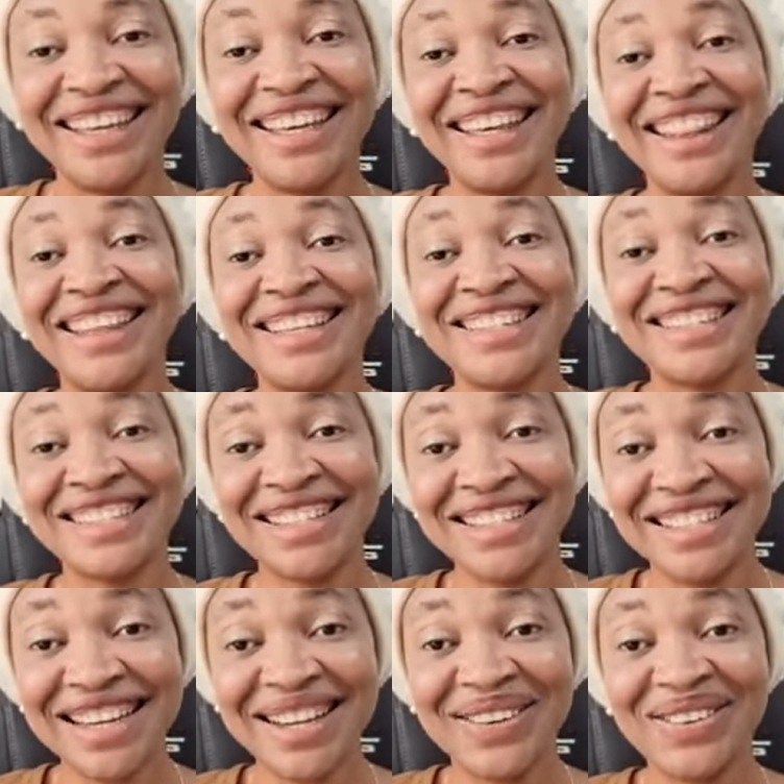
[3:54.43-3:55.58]
In this
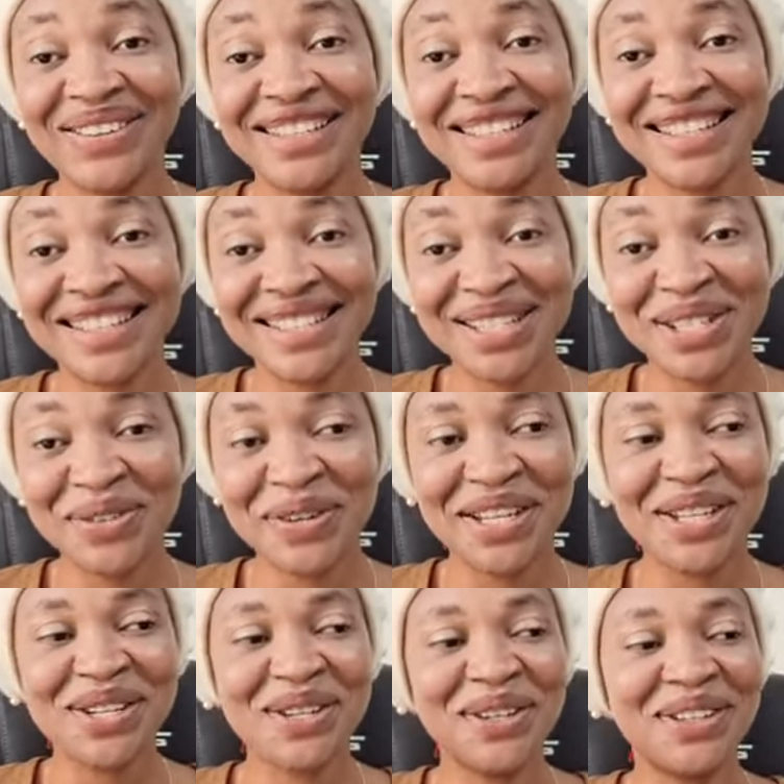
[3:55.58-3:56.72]
scenario, in this
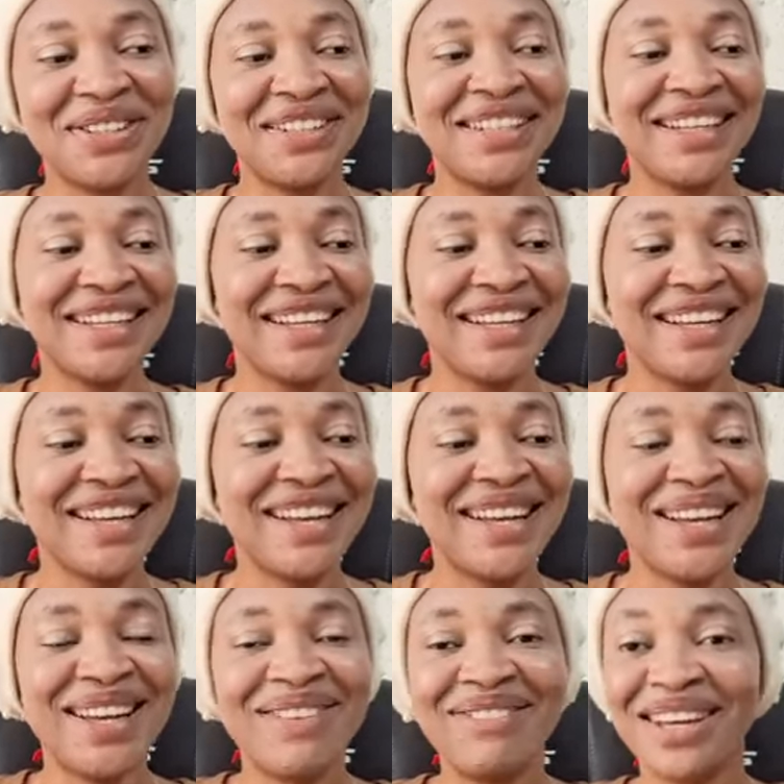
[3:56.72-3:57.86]
situation,
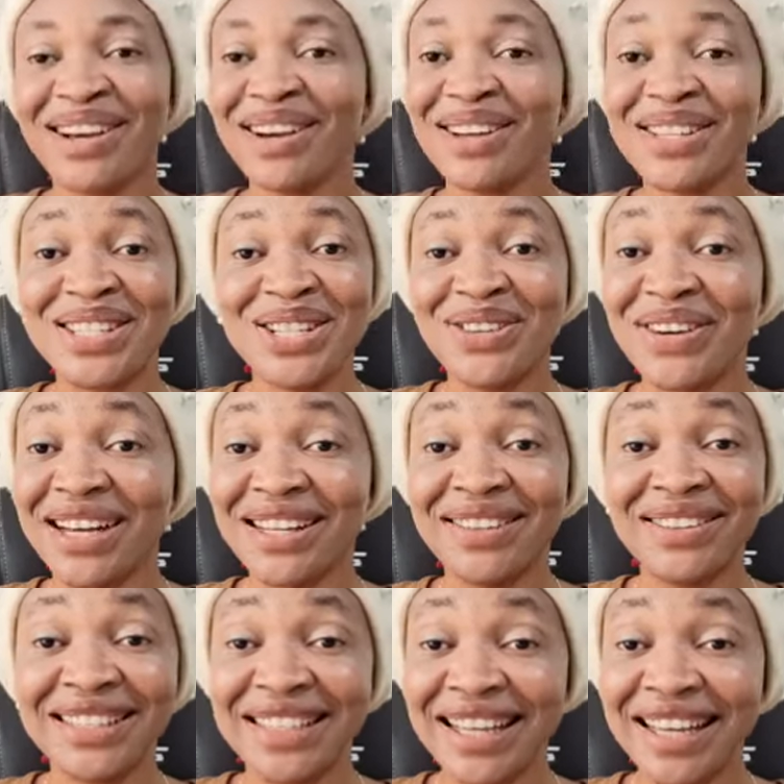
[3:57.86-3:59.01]
because you are
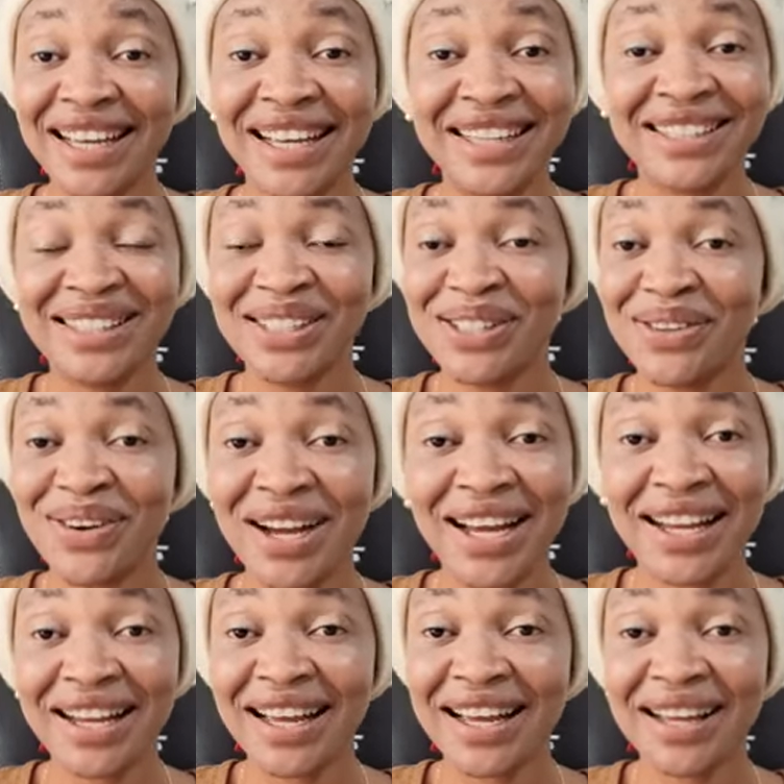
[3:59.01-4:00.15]
not dead, you
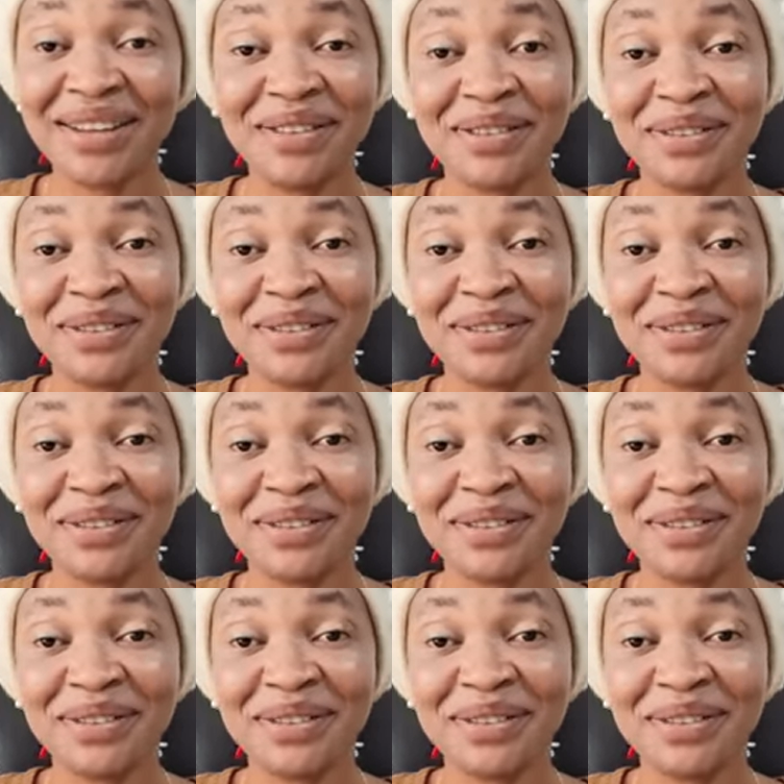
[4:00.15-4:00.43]
are alive.